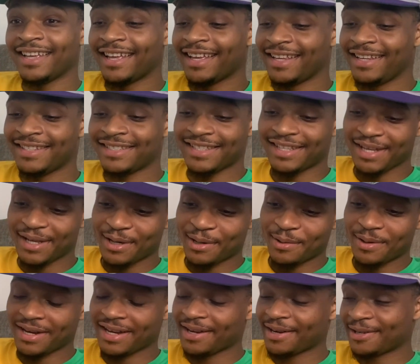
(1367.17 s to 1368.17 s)

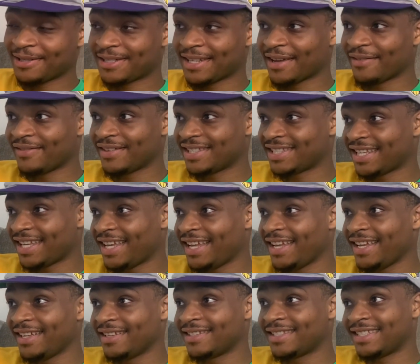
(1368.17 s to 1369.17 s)
Still in year
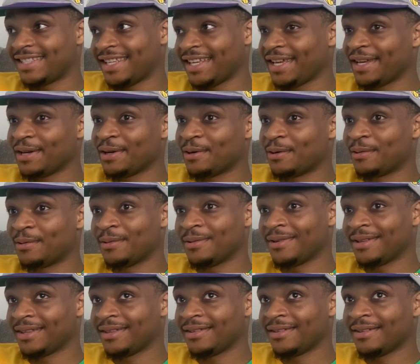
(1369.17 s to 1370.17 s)
17,
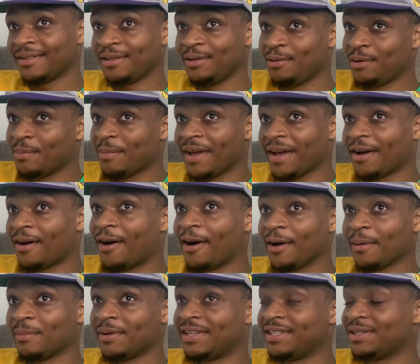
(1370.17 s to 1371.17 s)
you could make an
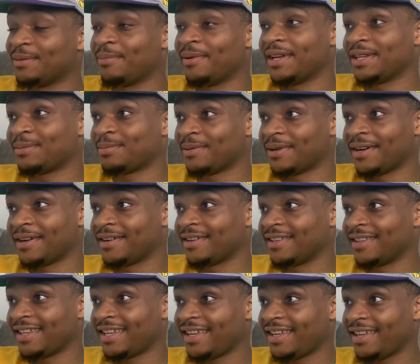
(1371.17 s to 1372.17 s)
argument he's the best player in
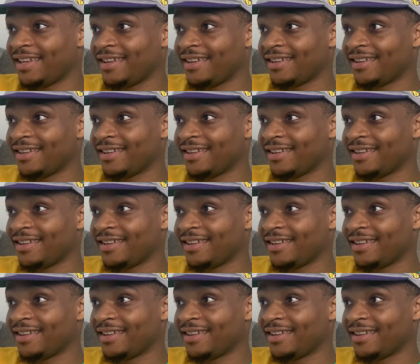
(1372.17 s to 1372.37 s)
the league.